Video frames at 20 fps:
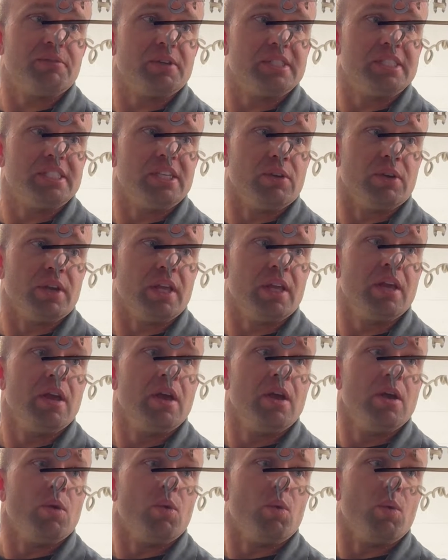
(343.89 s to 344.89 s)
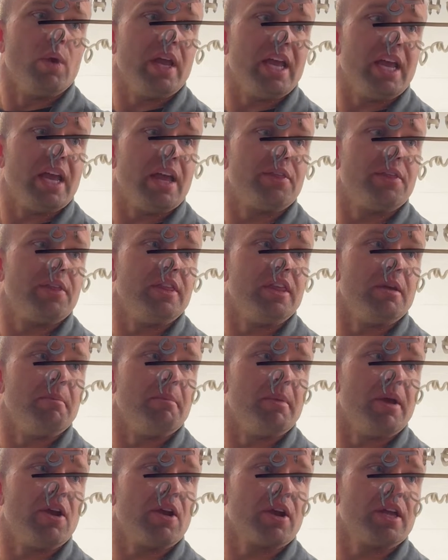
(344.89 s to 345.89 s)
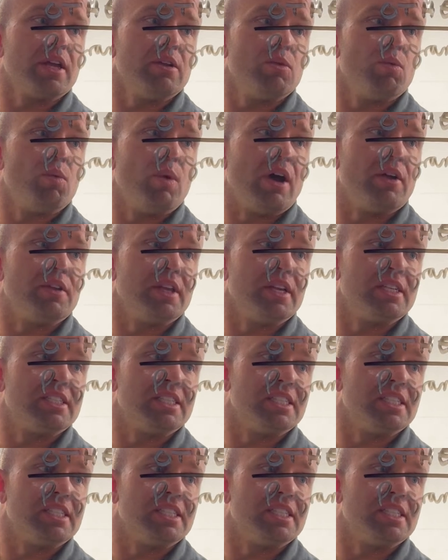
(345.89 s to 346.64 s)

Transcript: facility with the American Welding